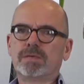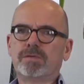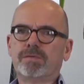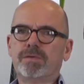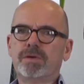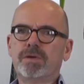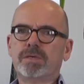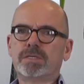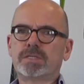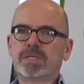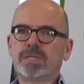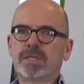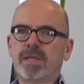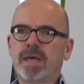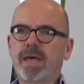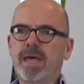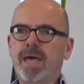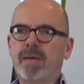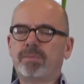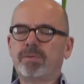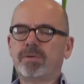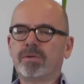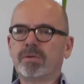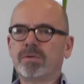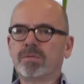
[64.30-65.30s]
the first thing that
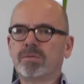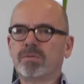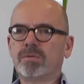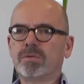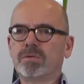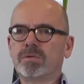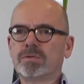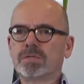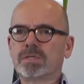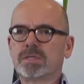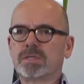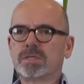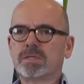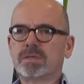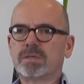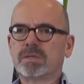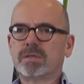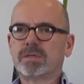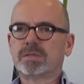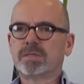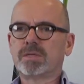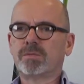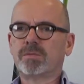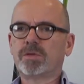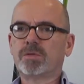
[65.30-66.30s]
happened was
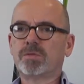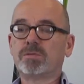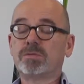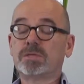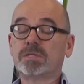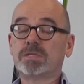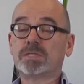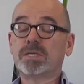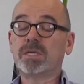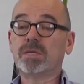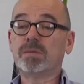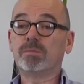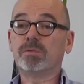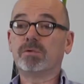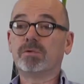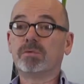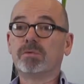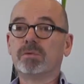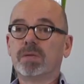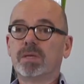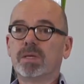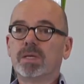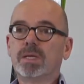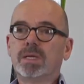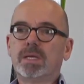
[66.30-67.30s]
something called Siebel,
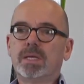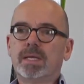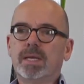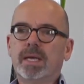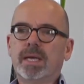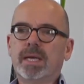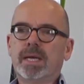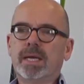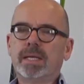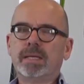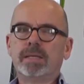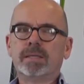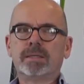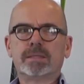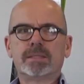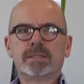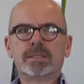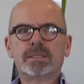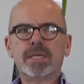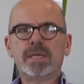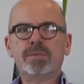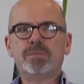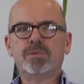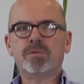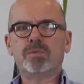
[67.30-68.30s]
and
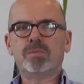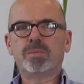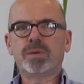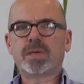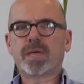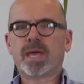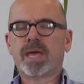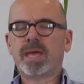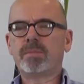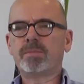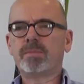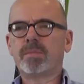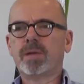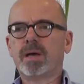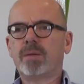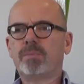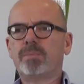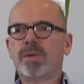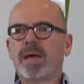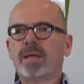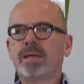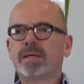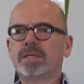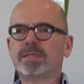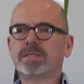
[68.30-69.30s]
Siebel became a
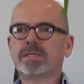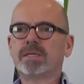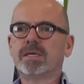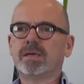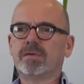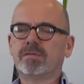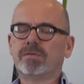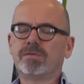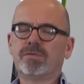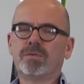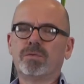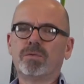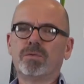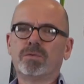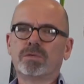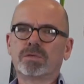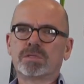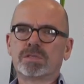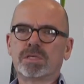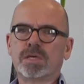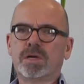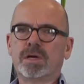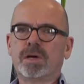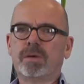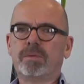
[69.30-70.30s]
panacea for
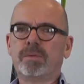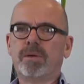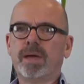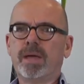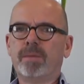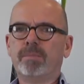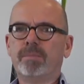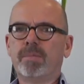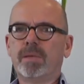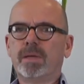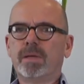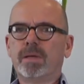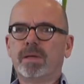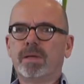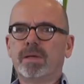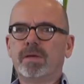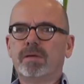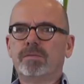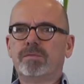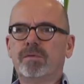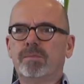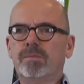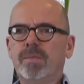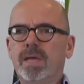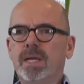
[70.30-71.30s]
CRM.
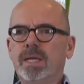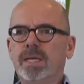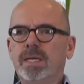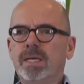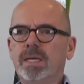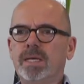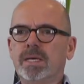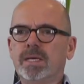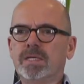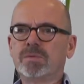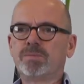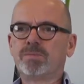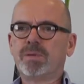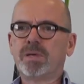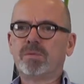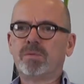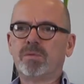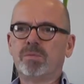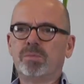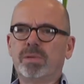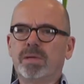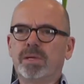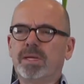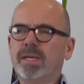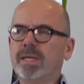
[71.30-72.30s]
For many years people
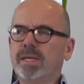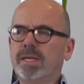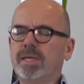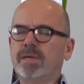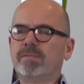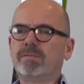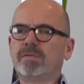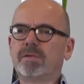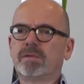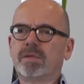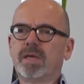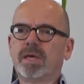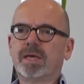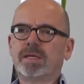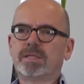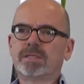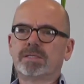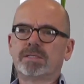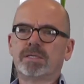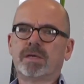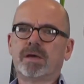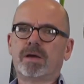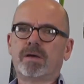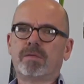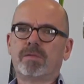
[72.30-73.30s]
believed that
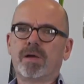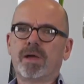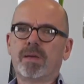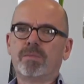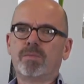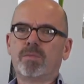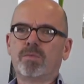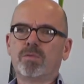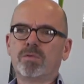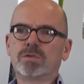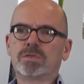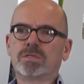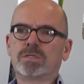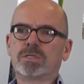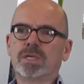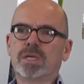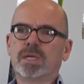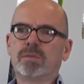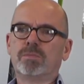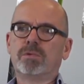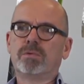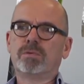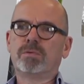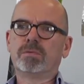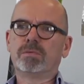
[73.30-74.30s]
CRM was
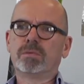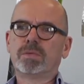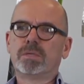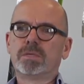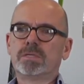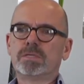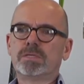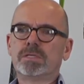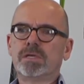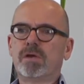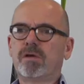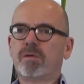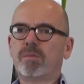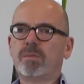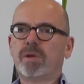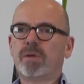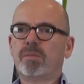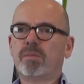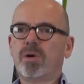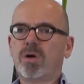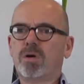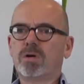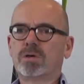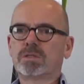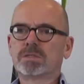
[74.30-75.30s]
Siebel, CRM in a
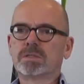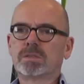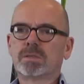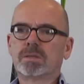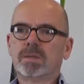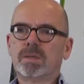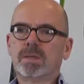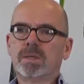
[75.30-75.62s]
box.